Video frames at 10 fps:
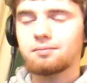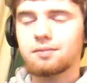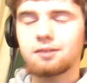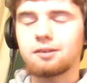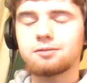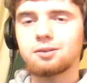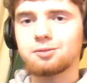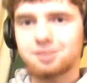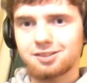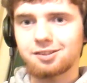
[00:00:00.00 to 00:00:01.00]
if
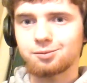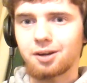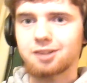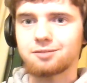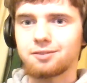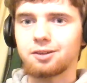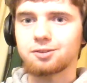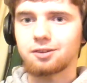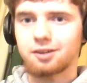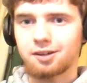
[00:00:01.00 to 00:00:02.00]
someone says reaction
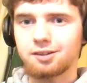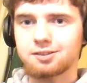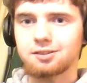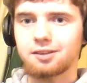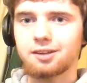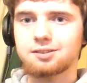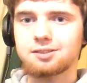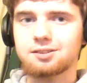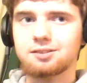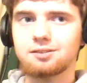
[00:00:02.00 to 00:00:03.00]
videos are cancer,
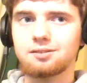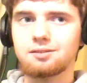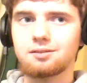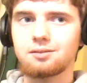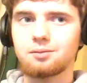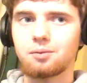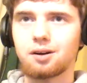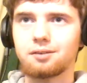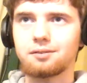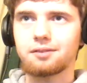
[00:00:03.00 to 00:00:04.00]
that's
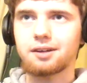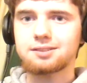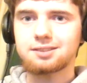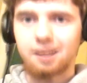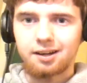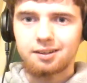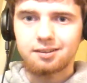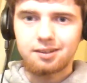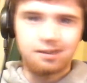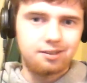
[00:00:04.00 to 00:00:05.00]
not
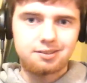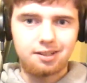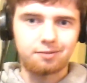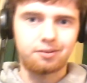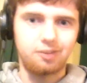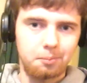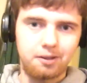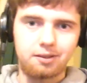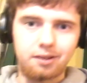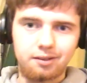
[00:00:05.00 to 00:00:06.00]
an insightful
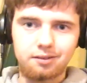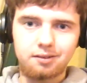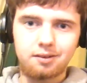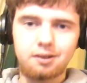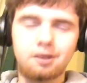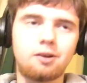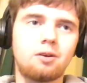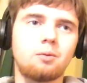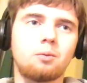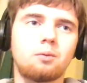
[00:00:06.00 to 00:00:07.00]
opinion.
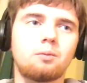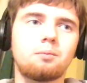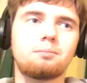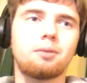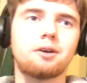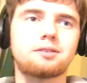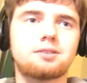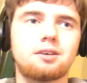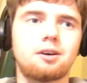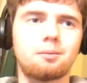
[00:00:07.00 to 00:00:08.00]

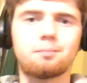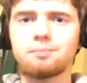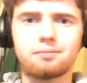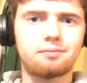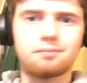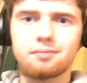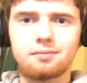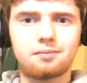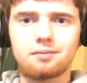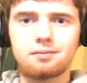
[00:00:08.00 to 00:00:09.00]
But
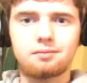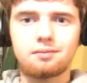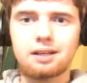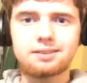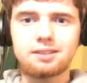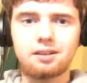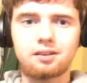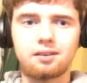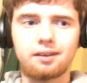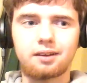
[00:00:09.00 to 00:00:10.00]
that
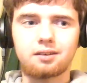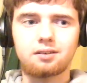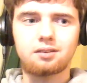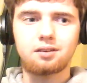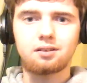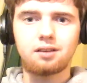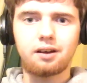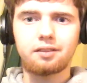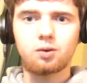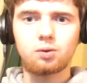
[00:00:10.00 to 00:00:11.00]
said, like a
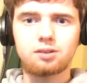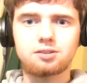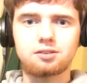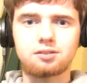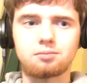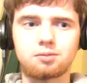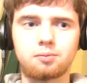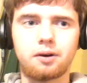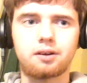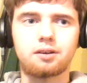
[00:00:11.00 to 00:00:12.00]
lot of the criticisms
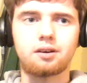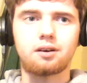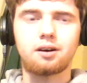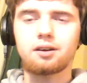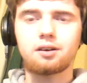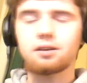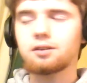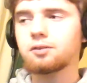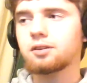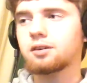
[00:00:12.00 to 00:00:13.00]
by I
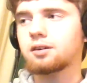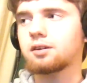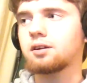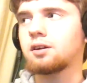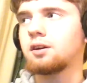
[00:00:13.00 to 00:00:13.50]
Everything,